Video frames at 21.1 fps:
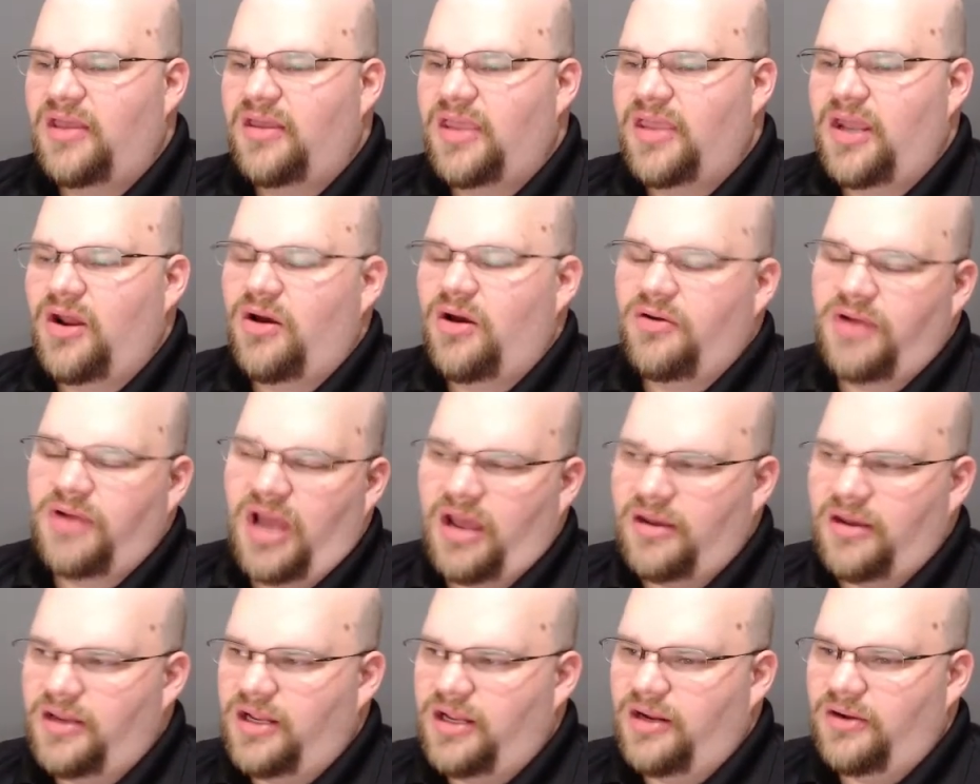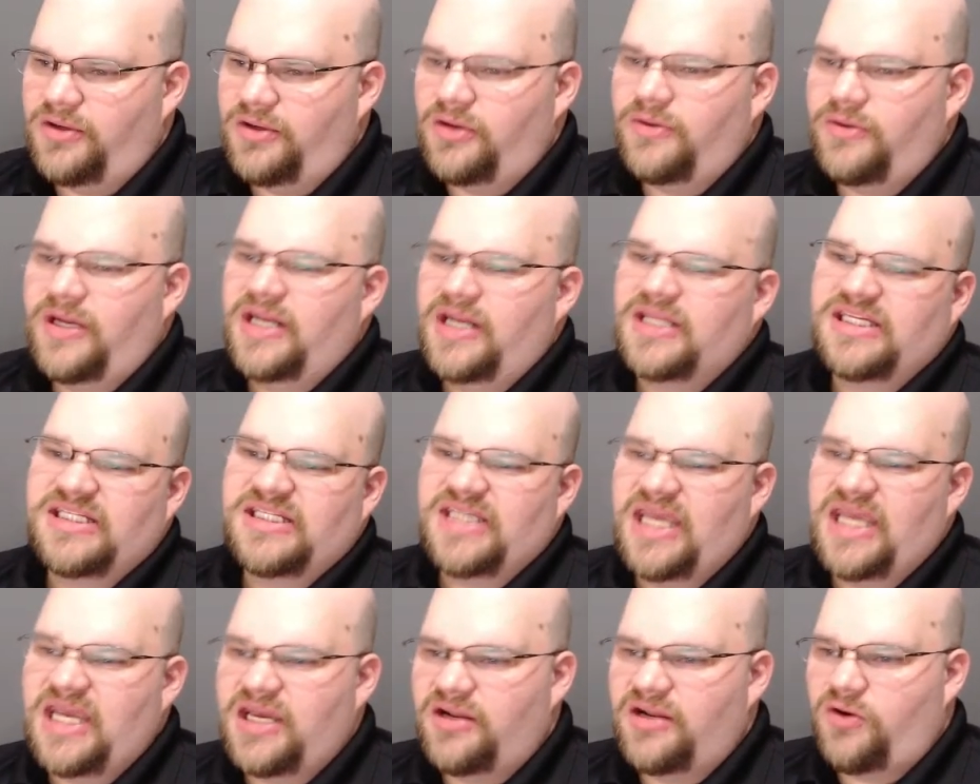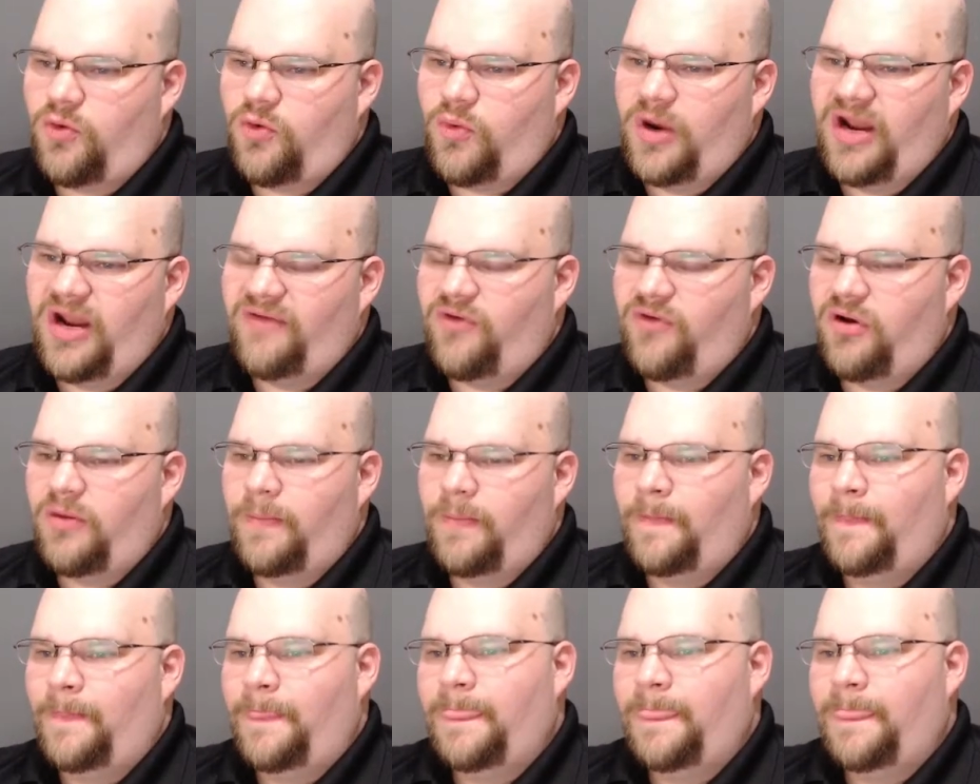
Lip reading: you don't need to see it or whatever.